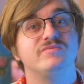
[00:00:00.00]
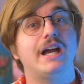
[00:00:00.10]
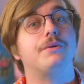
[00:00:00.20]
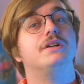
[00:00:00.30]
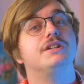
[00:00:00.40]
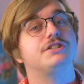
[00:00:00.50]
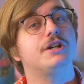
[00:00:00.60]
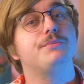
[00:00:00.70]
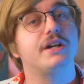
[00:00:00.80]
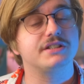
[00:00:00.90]
Now,
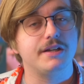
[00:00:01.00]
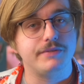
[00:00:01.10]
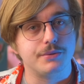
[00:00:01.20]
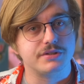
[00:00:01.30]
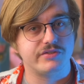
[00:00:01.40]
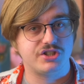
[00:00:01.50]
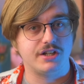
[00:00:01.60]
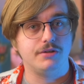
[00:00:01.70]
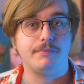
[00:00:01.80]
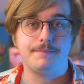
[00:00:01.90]
some longtime viewers of the
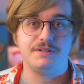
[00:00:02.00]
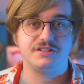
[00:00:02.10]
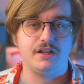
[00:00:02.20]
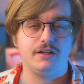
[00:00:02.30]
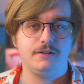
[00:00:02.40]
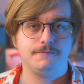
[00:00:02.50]
channel might be saying,